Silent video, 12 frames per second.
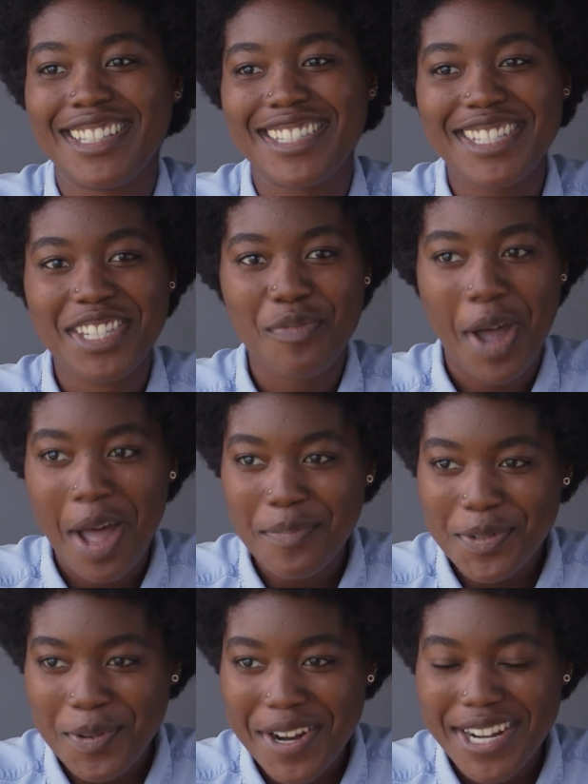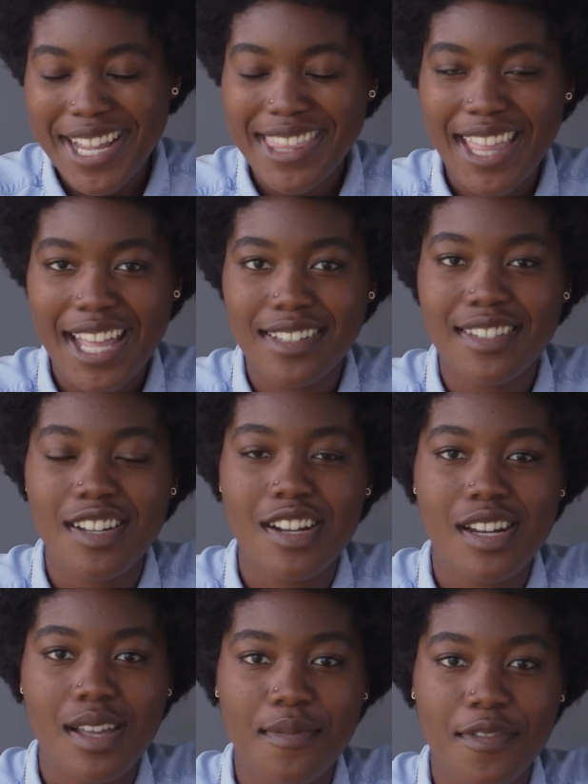Did some ops work at that
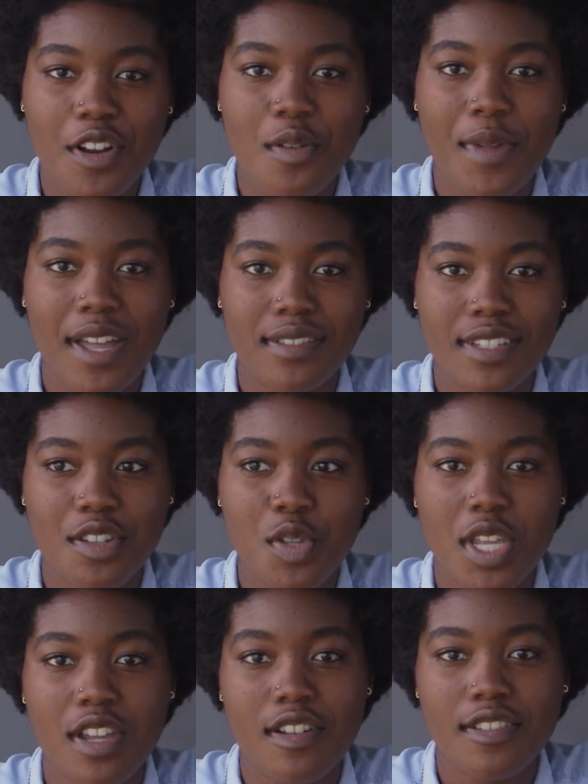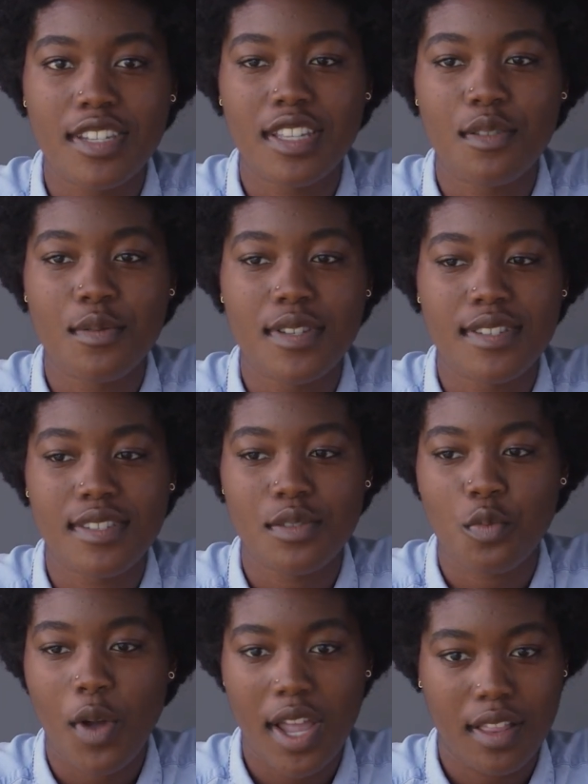startup for about 2 years, and it was
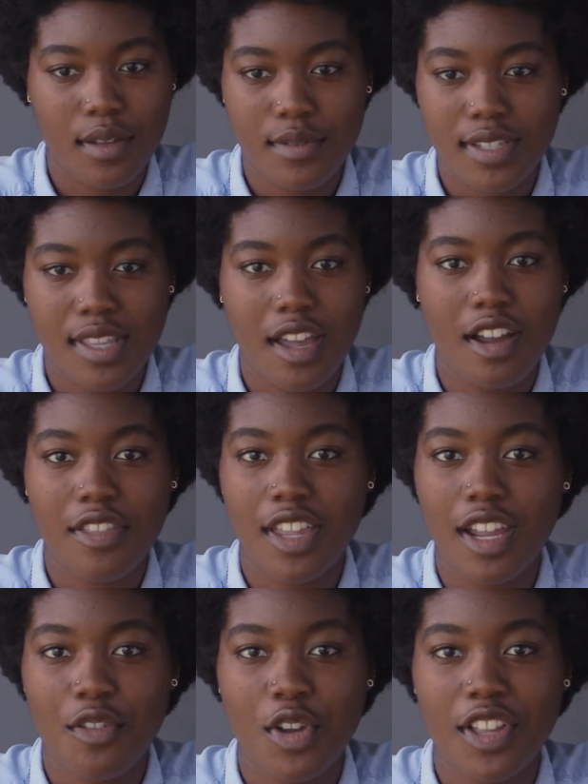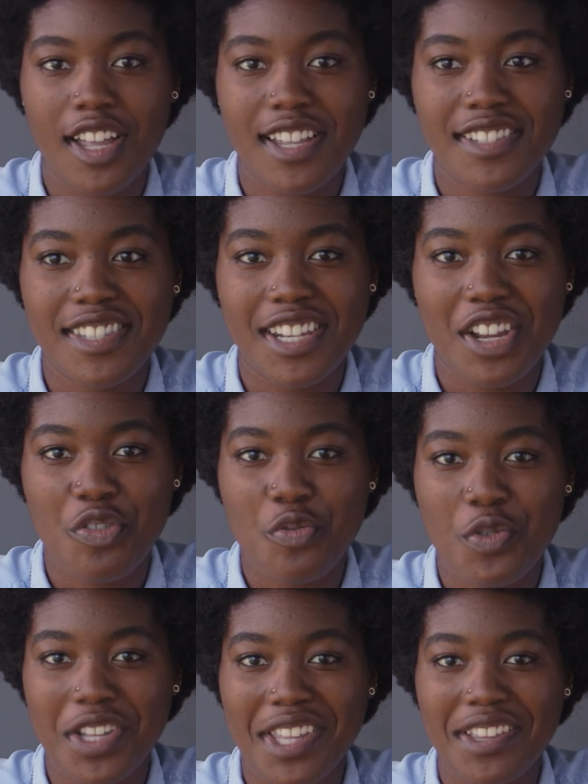while I was there that I realized that I
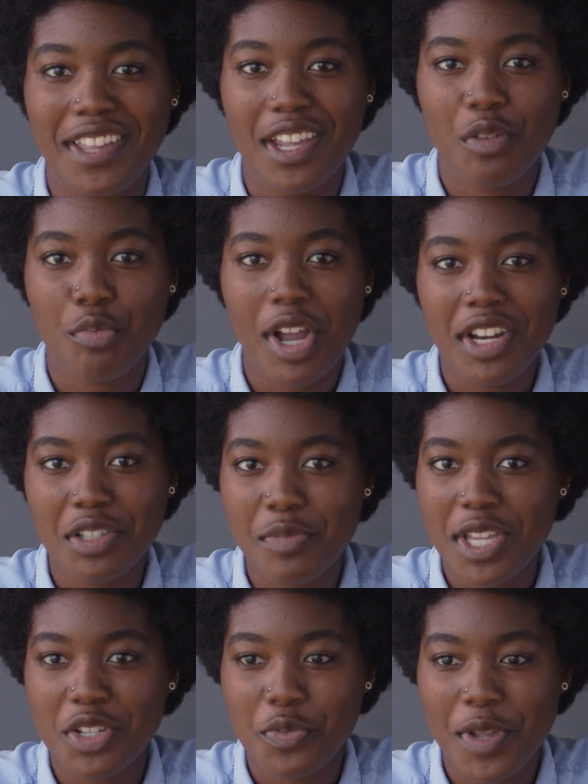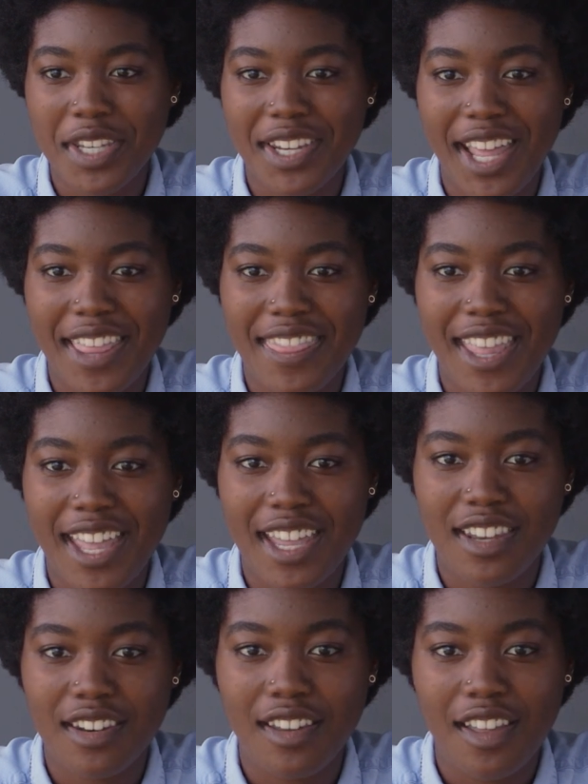really like product management, and
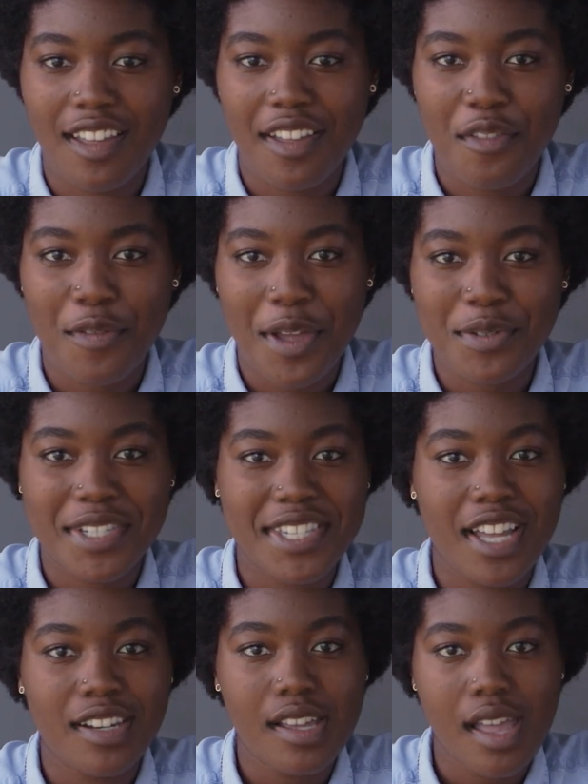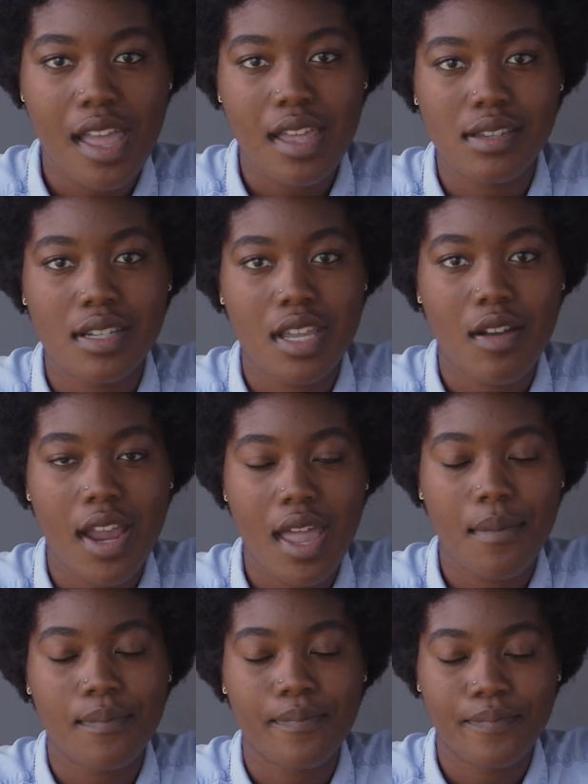then found Asana, and here I
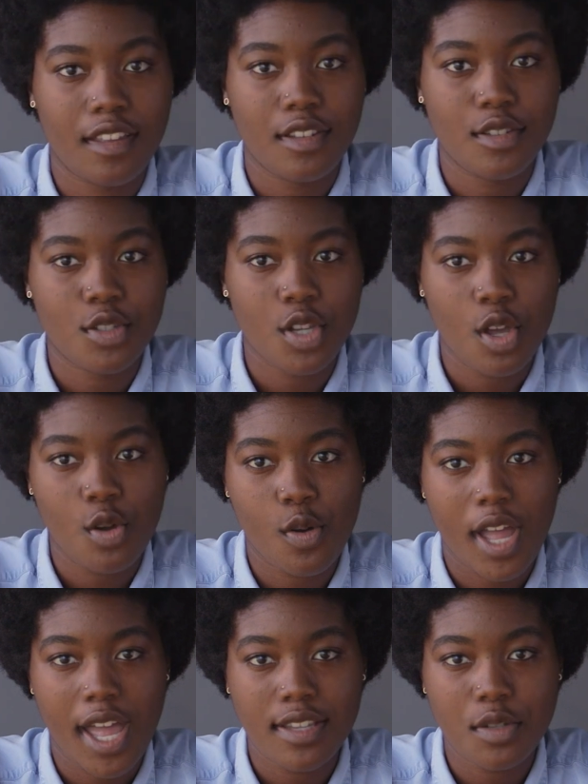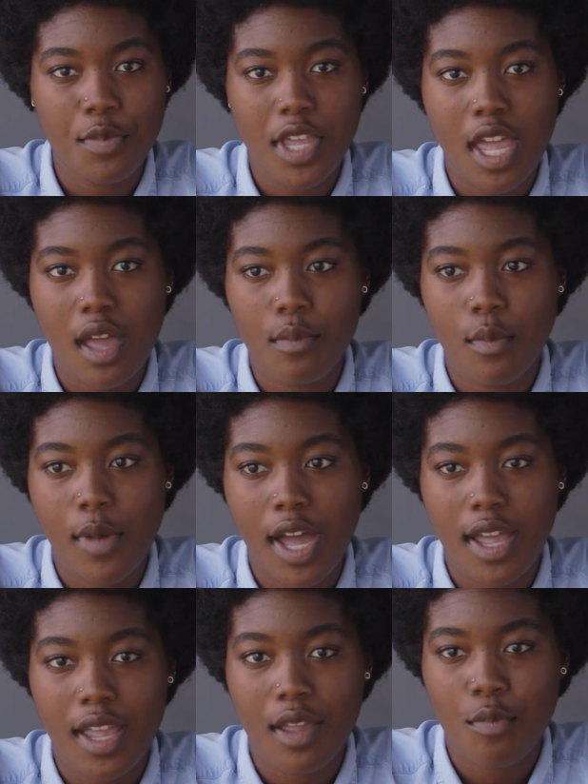am. So as a PM,
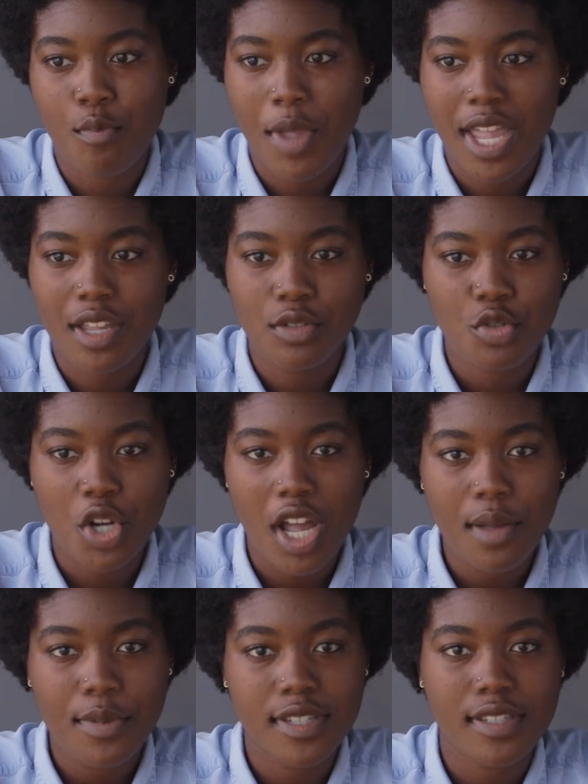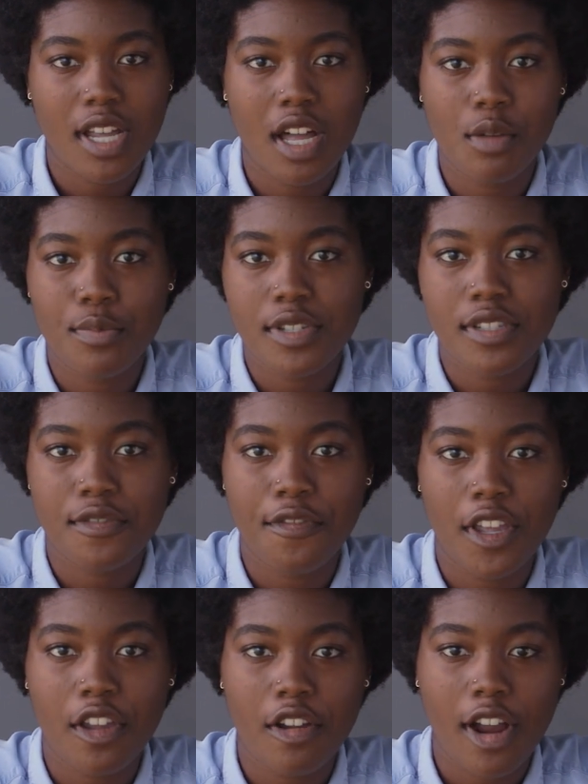my main job is to help us
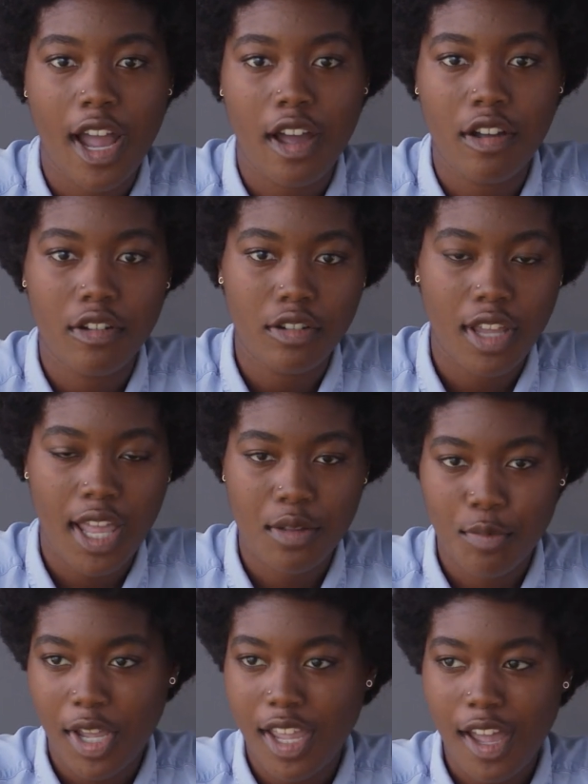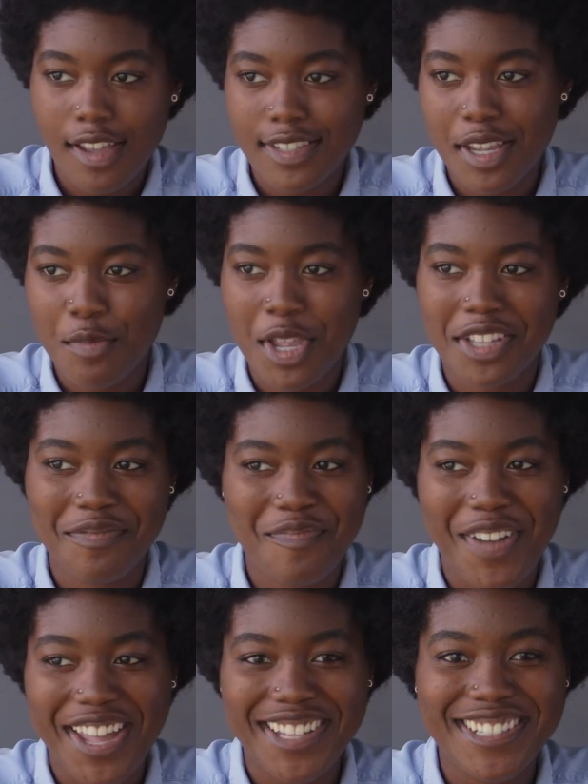figure out, and by us I mean
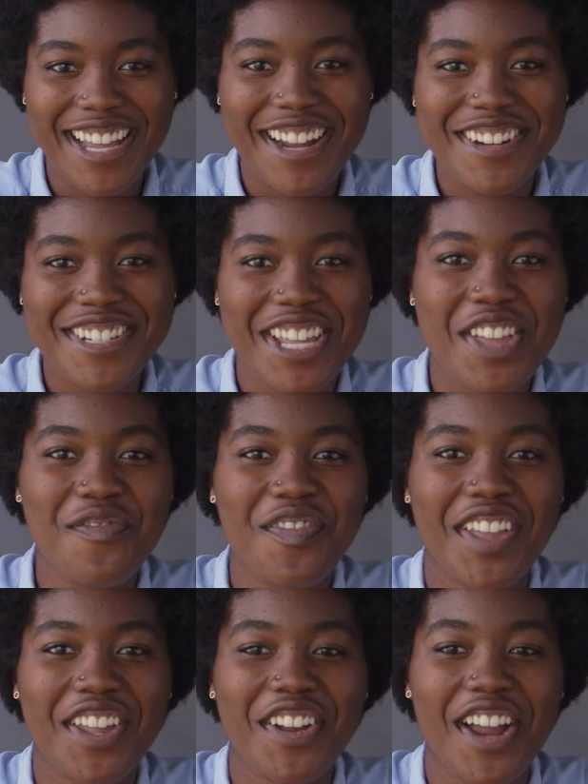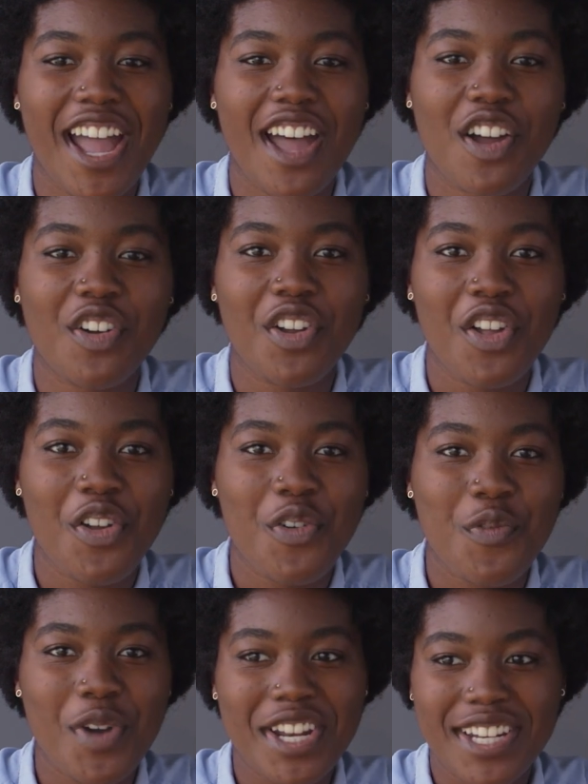my entire team, figure out
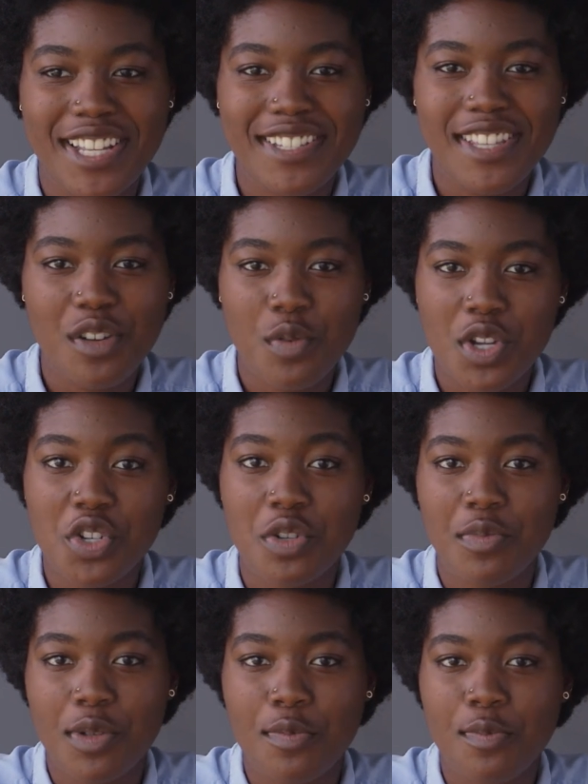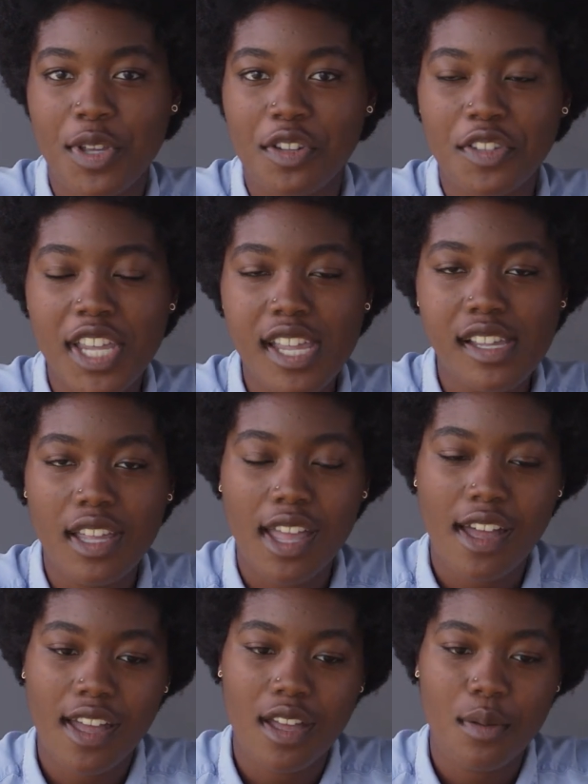what it is that we should be building
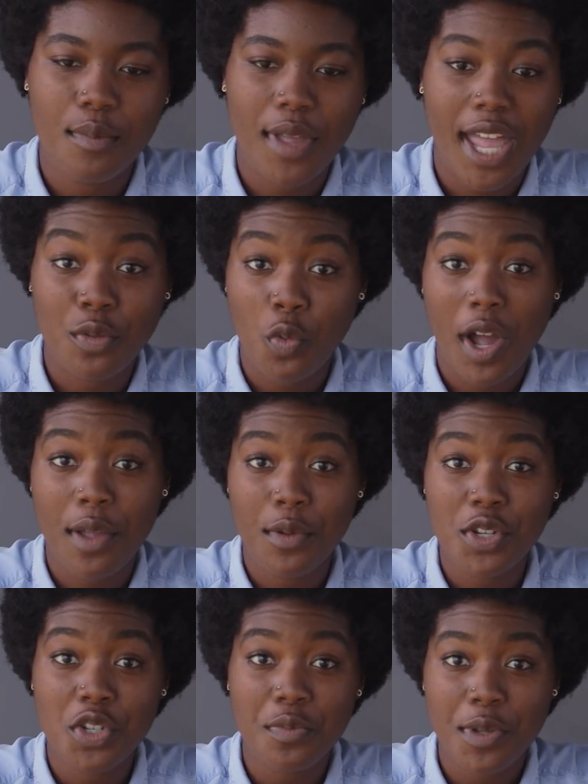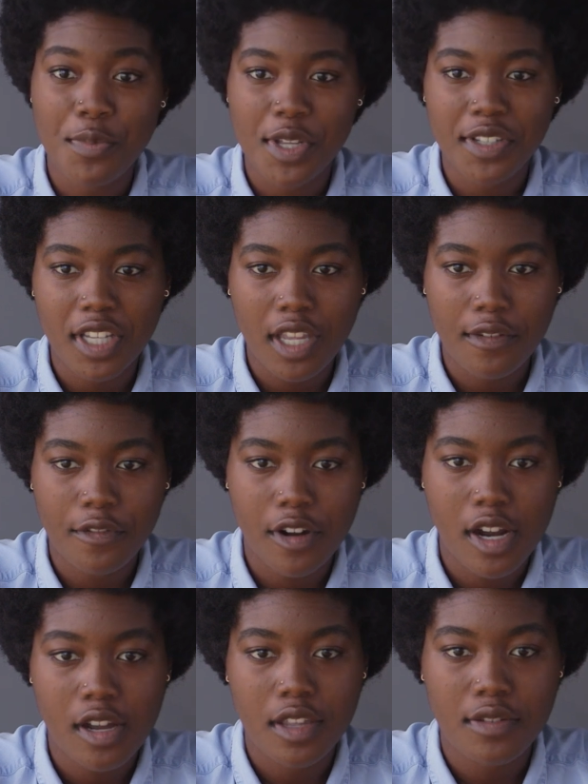and why we should be building it for
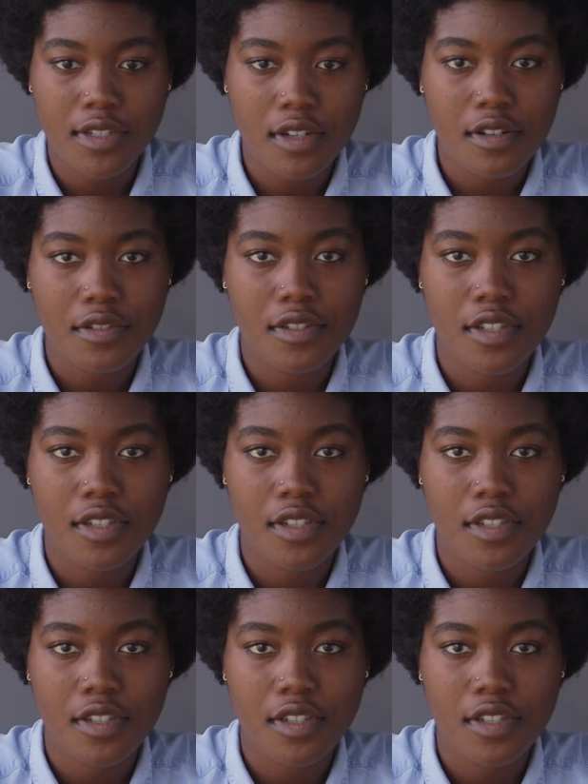our users.